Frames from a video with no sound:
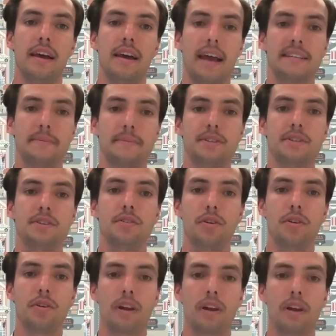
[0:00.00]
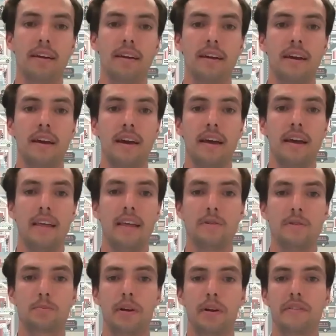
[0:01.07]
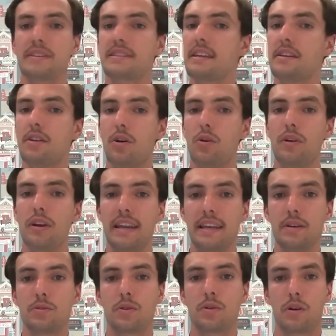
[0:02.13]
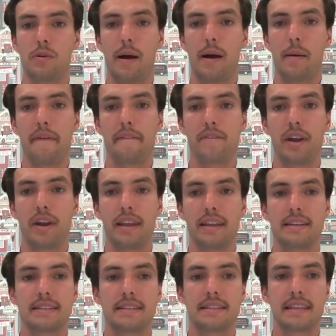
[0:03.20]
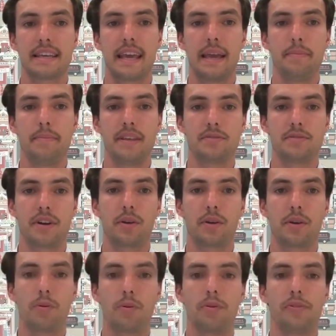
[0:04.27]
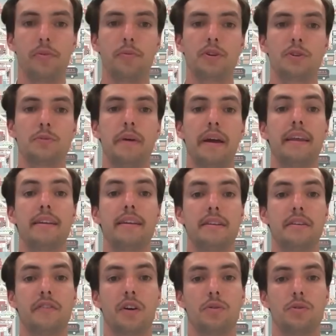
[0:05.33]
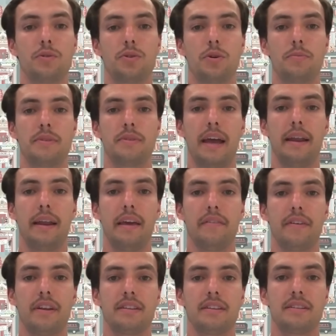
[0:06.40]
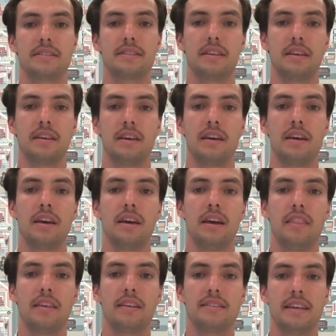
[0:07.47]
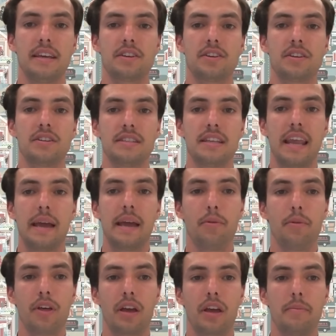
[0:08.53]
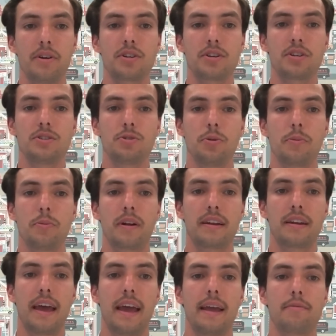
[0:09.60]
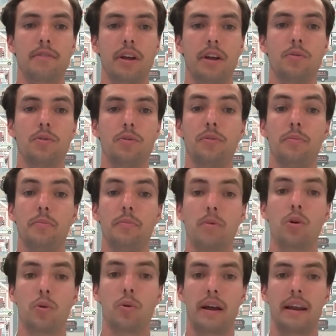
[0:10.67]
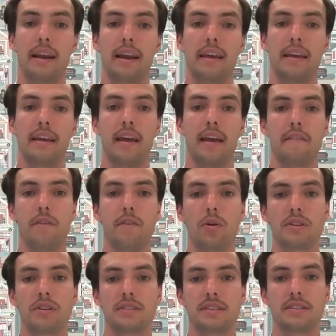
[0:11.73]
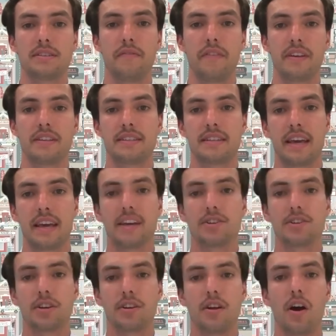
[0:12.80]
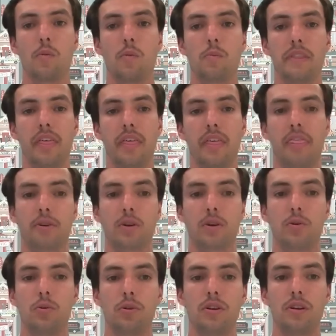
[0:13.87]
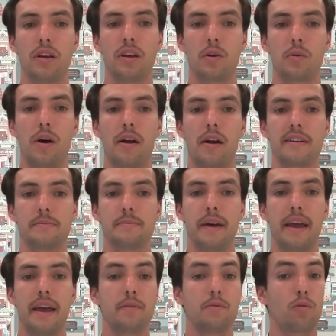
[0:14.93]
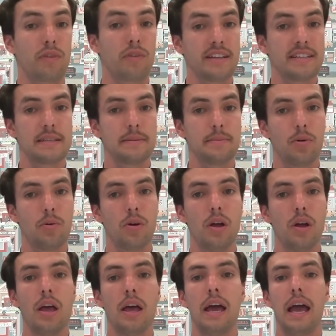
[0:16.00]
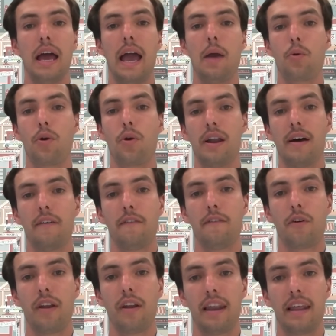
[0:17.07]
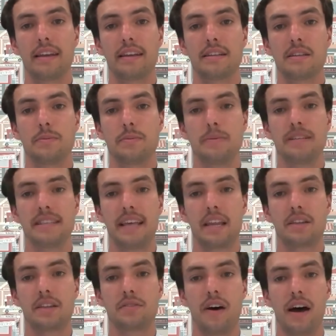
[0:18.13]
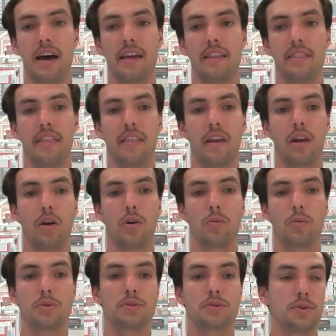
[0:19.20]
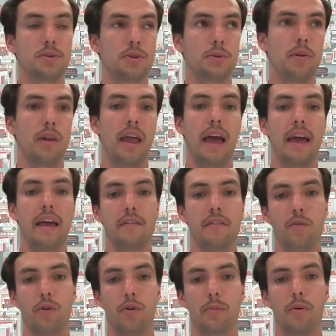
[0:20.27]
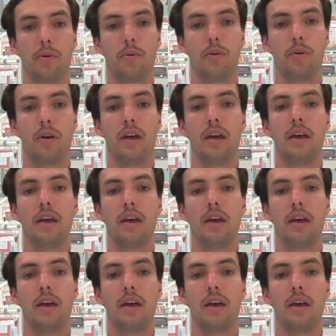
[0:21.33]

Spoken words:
As mentioned earlier, there was previously no legal requirement for lenders to keep these records, which made it difficult to obtain evidence. The sections enable the Commission to obtain records more quickly and focus its investigation on whether the recorded inquiries made were reasonable and were enough for a lender to be satisfied that the loan was suitable and affordable,